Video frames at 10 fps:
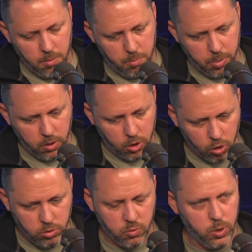But the
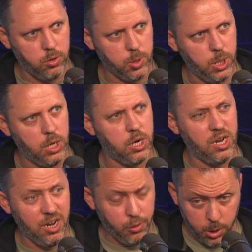goals that we conceded are
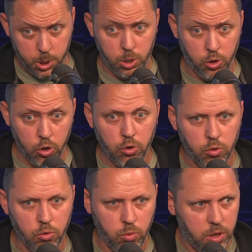nothing to
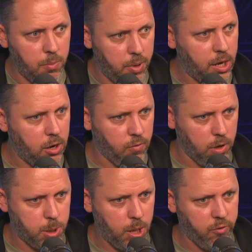do with him being an
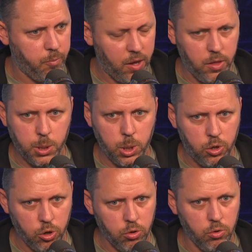inverted left back. They're to
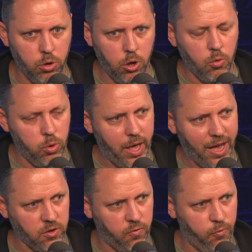do with, as
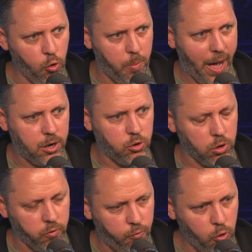a fullback, doing a
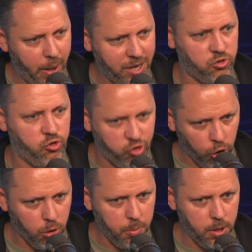fullback's
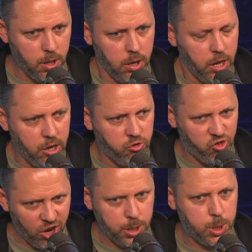job. He
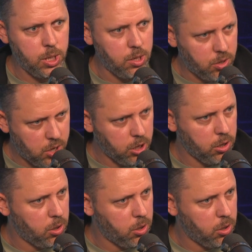just didn't